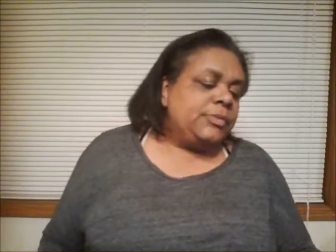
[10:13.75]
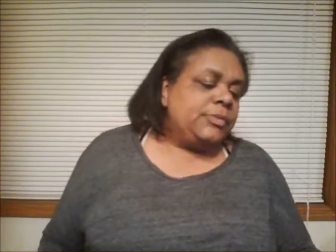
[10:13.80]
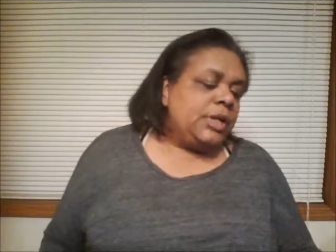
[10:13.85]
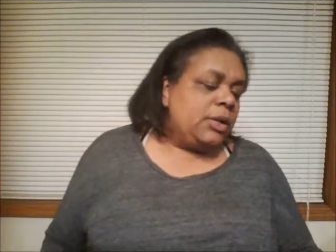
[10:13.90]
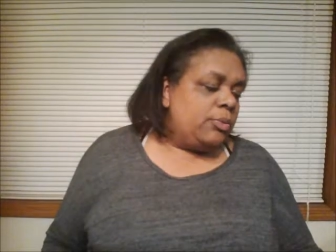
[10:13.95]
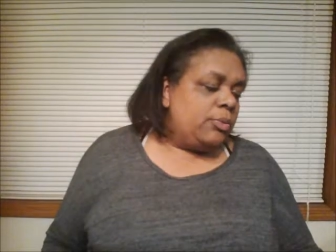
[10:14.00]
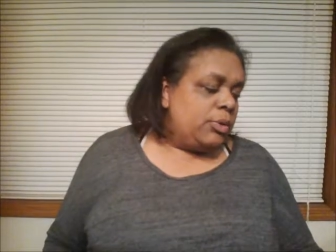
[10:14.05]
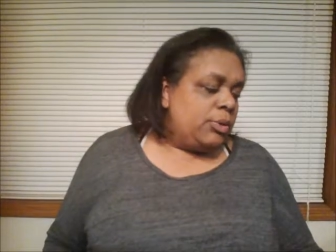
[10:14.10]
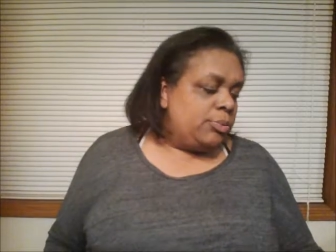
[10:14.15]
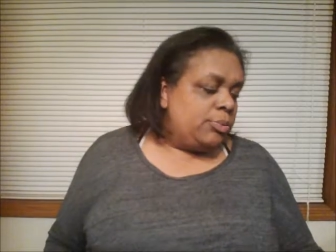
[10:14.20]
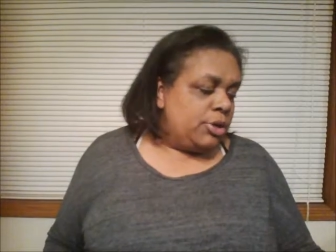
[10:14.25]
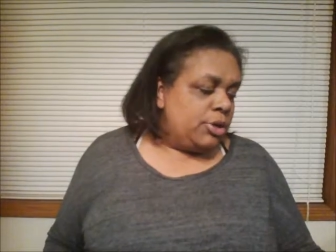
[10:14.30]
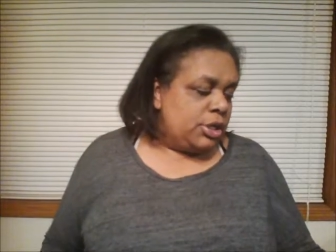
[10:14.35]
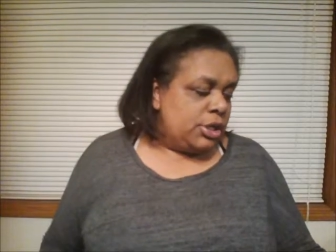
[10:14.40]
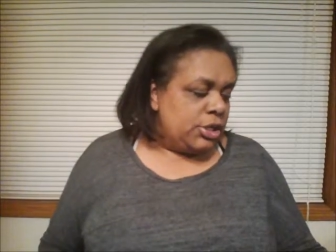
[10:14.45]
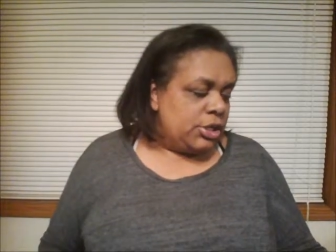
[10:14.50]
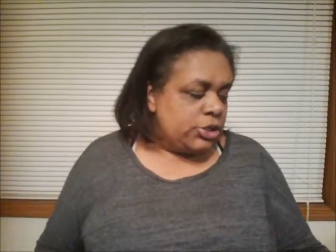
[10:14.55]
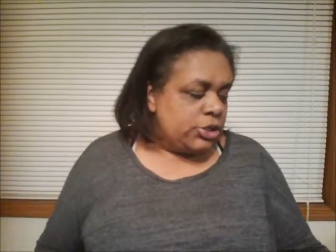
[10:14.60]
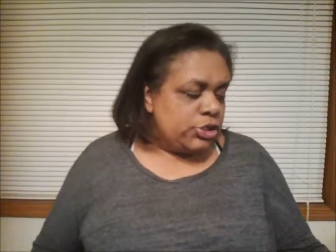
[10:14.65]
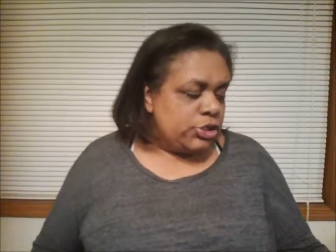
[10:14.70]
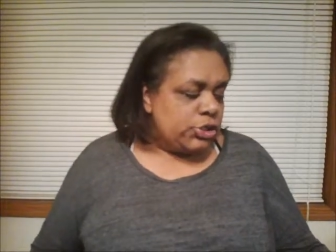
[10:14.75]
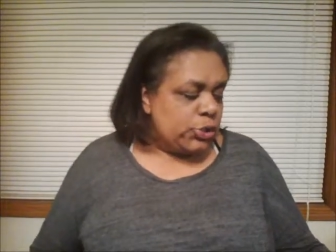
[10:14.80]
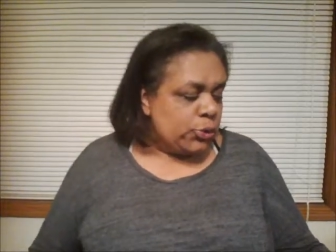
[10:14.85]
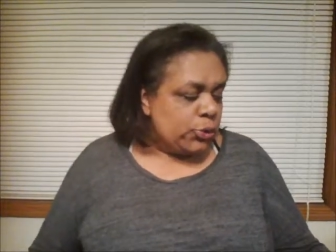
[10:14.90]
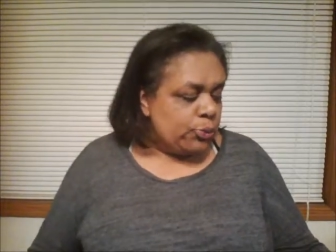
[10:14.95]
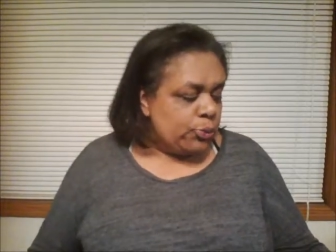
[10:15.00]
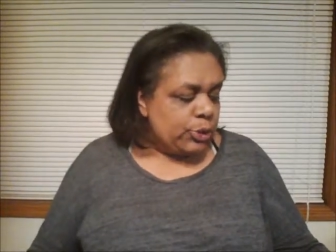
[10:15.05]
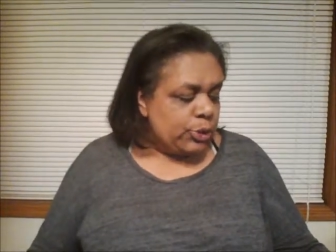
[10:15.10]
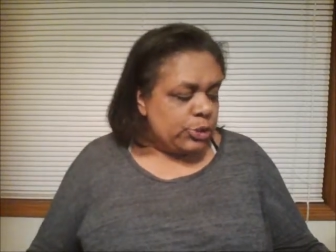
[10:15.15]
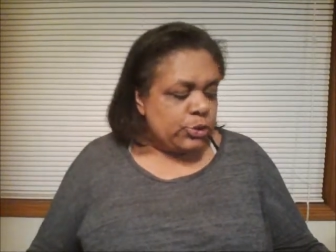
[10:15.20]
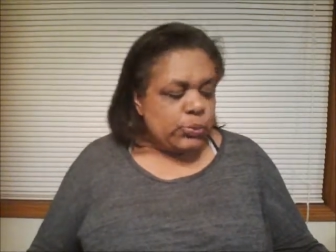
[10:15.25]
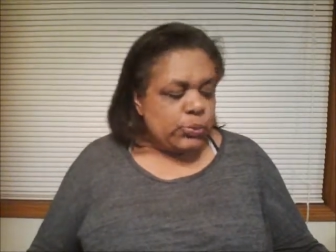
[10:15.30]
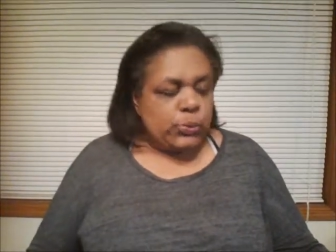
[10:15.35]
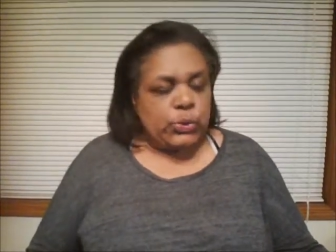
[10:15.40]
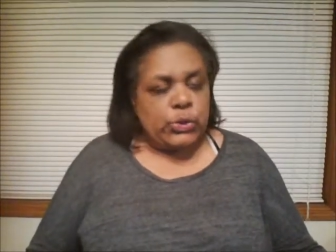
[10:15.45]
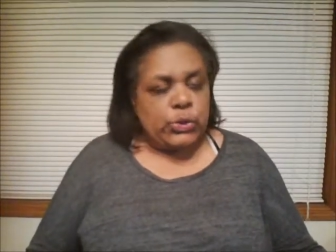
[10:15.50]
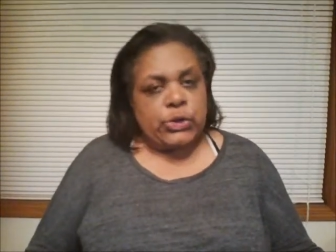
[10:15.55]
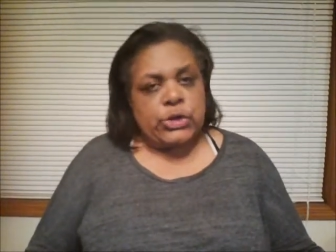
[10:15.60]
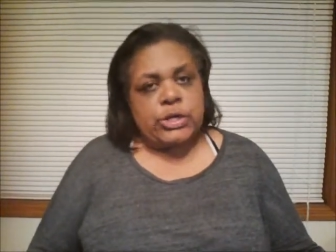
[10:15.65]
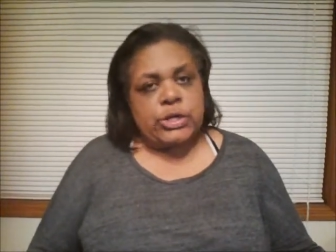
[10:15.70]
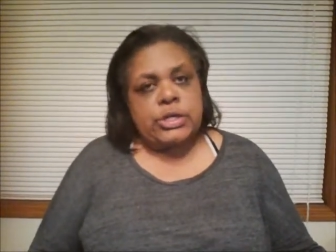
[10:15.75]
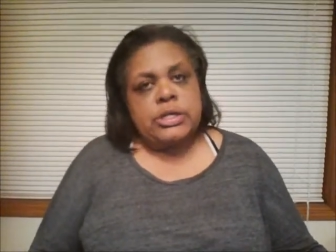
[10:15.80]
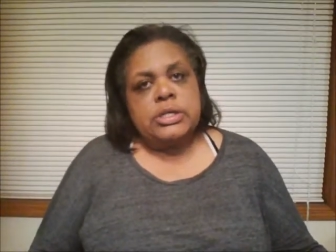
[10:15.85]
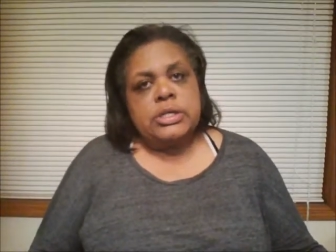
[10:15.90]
and we're putting in so much work,